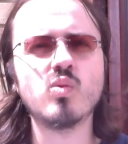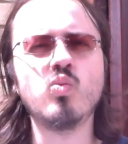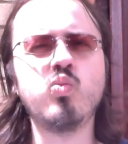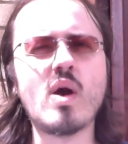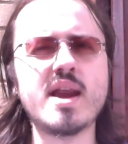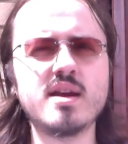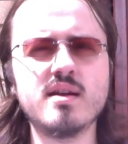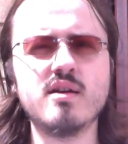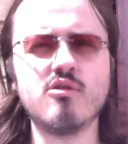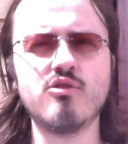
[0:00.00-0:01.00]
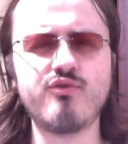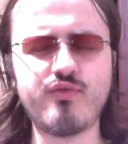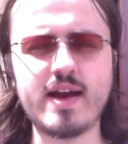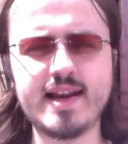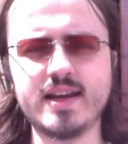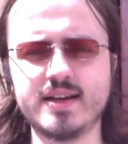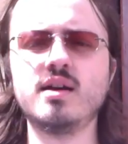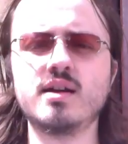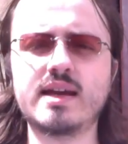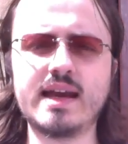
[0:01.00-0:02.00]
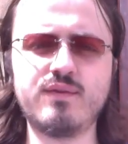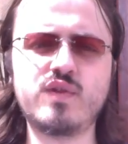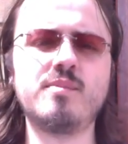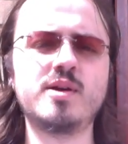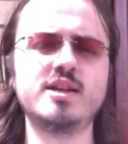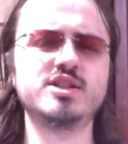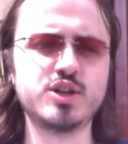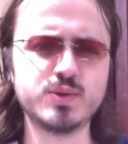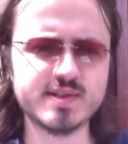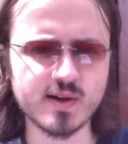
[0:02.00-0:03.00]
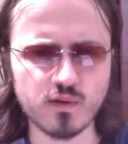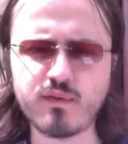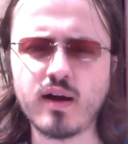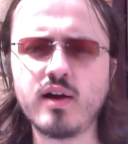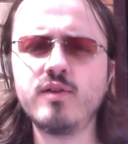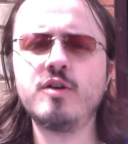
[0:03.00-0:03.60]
when Phelan gave them his 2 silver,